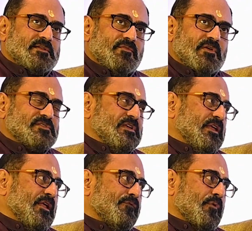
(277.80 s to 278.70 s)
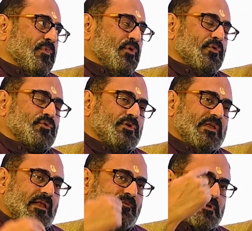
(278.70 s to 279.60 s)
that we are seeking from you to
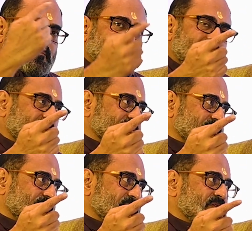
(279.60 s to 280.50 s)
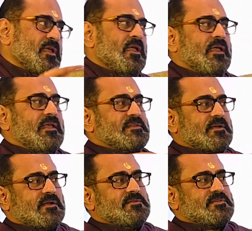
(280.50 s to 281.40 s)
deliver a particular service is a
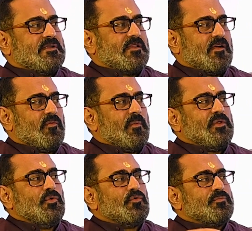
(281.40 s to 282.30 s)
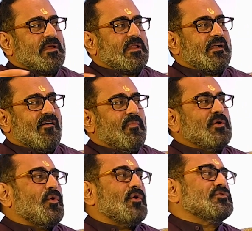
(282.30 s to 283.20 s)
consent that will be used by the government
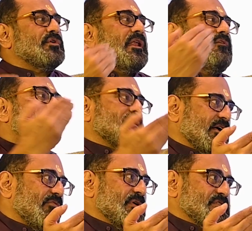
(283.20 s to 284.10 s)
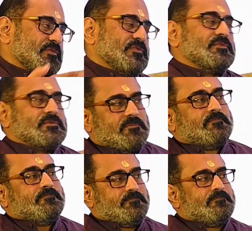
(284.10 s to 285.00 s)
to also deliver other government services.
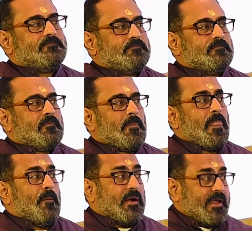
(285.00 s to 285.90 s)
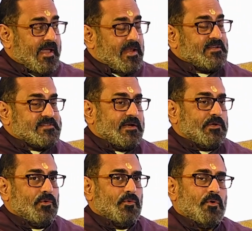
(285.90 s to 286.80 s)
But again, I say to
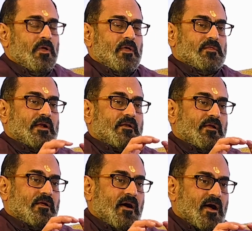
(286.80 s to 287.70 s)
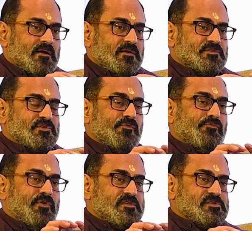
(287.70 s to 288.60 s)
you that regardless
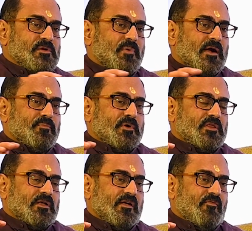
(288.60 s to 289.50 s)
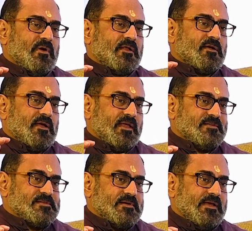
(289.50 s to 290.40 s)
of which department of the government
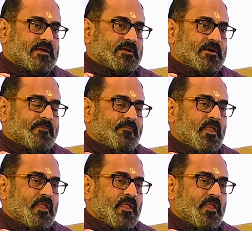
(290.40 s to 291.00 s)
collects the data